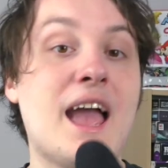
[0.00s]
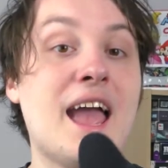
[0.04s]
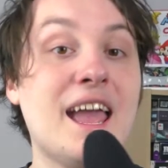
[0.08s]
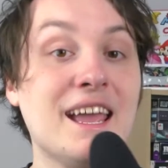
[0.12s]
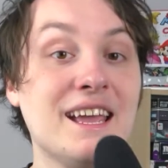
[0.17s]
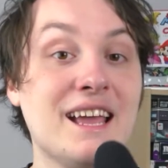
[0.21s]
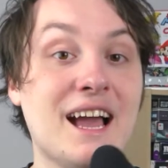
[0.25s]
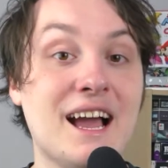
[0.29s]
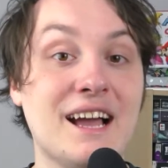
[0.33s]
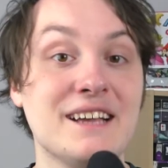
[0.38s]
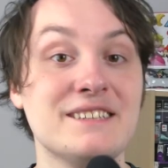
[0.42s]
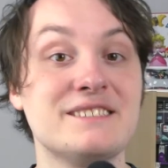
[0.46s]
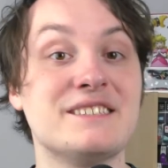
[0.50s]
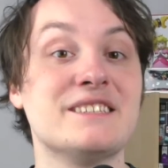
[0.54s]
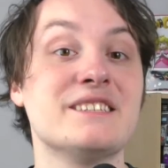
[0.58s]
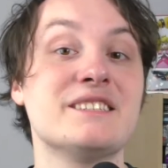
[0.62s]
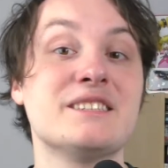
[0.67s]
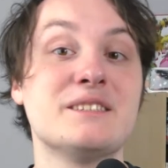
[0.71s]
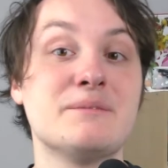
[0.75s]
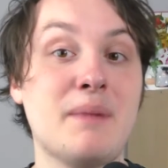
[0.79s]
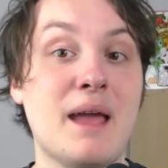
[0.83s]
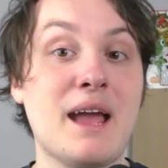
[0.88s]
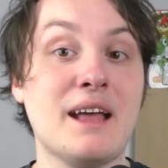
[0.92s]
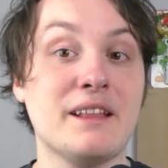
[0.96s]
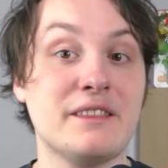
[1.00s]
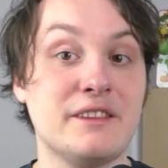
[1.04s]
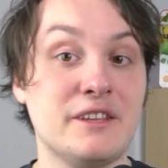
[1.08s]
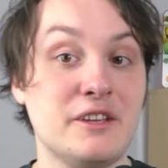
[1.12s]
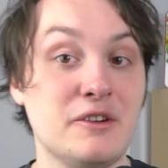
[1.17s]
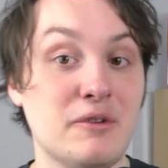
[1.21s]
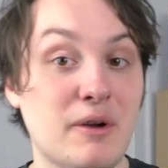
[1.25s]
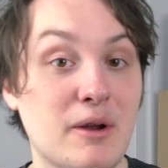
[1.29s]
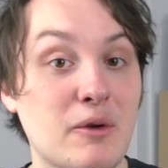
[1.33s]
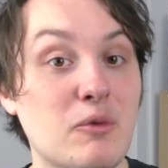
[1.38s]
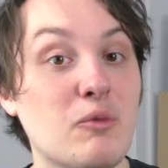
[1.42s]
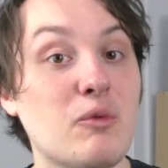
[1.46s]
Hey guys, this is
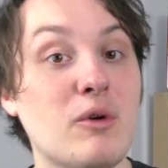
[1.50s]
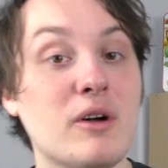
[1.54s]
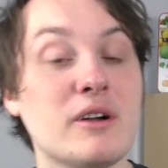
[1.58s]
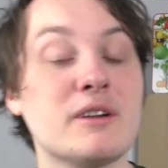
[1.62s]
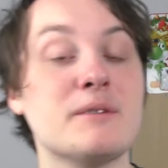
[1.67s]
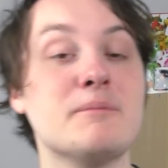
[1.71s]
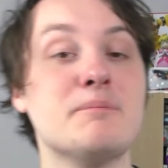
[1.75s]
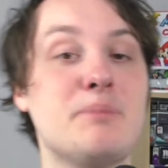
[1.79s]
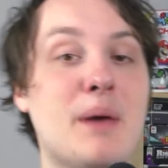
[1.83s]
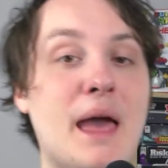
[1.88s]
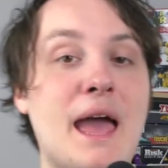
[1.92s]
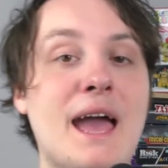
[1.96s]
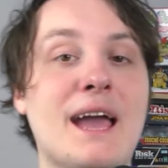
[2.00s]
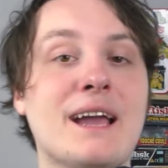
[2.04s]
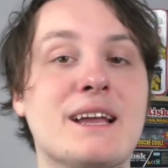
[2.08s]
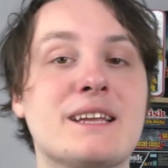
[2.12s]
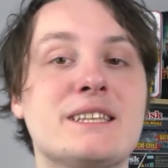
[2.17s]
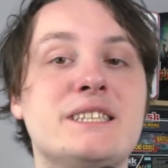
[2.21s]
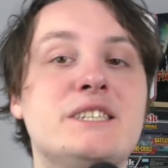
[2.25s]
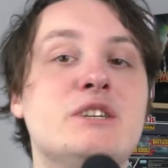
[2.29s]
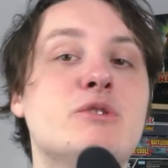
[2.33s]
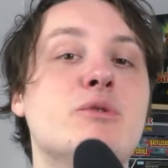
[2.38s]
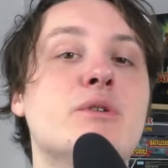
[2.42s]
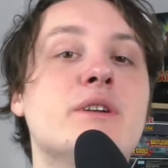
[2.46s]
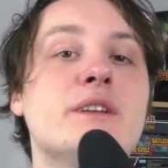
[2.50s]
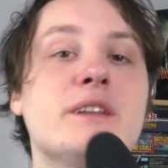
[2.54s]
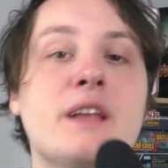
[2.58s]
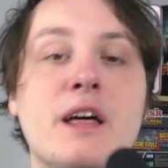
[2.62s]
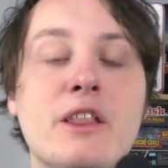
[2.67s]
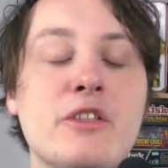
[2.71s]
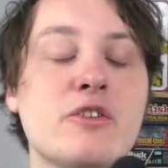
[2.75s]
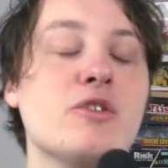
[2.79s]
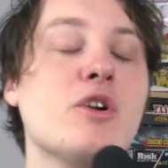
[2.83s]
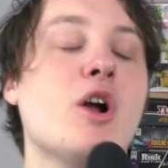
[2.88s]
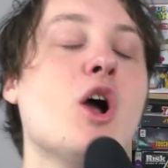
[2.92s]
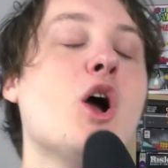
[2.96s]
Matthew, and welcome back to
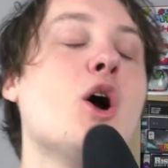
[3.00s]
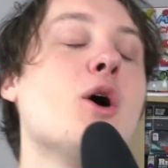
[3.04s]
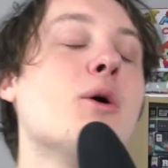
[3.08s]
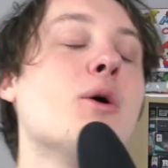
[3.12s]
another